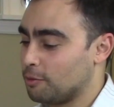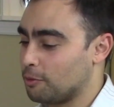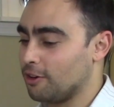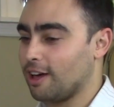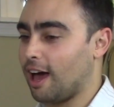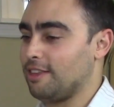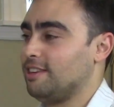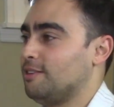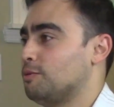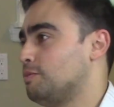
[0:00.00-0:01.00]
Well, I
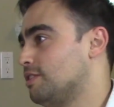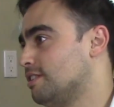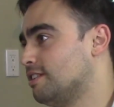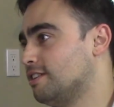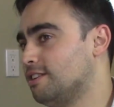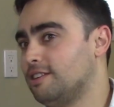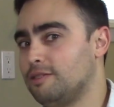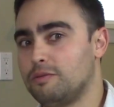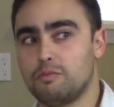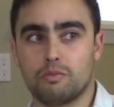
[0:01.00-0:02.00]
think it would be a good
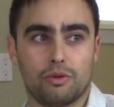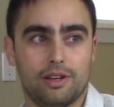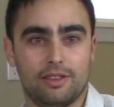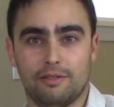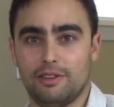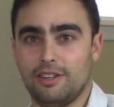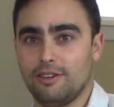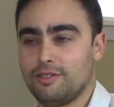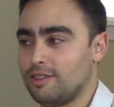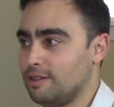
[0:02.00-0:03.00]
point in the
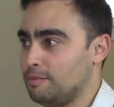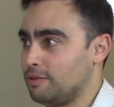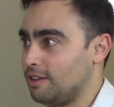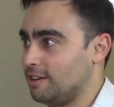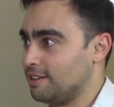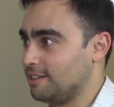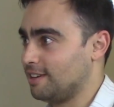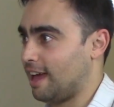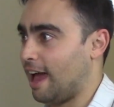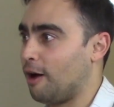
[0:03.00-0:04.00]
video to plug
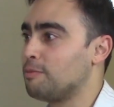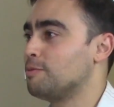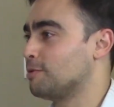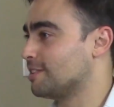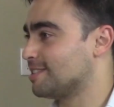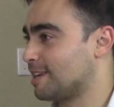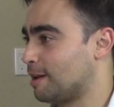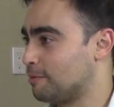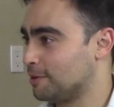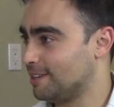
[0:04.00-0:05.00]
how people can sign
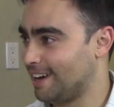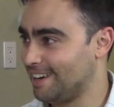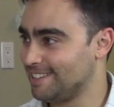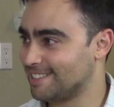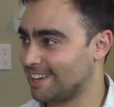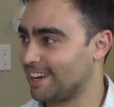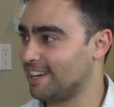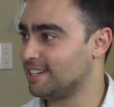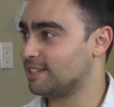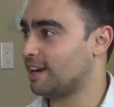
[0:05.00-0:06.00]
up for you guys,
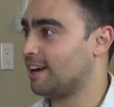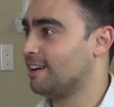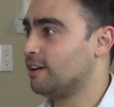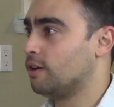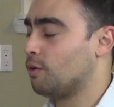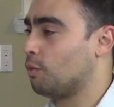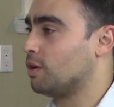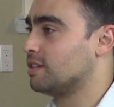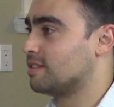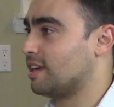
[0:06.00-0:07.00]
and
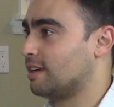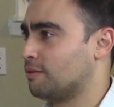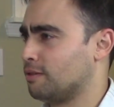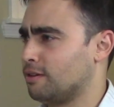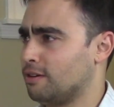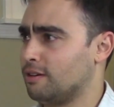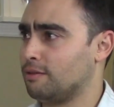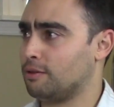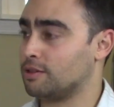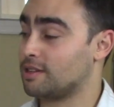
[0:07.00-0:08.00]
what it's like for a
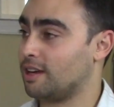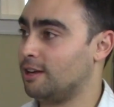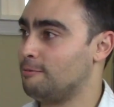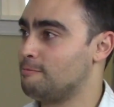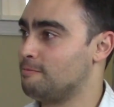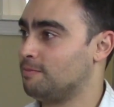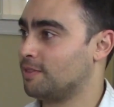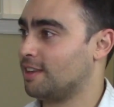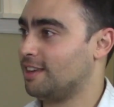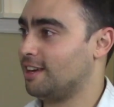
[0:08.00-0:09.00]
first-time
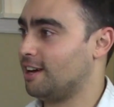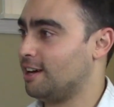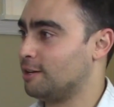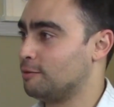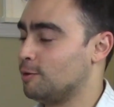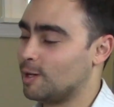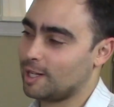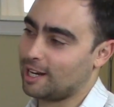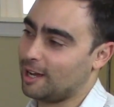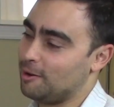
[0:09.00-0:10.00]

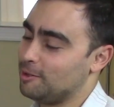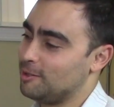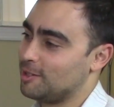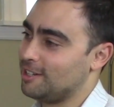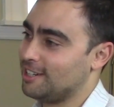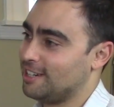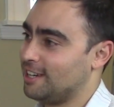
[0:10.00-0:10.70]
Interviewing.io user.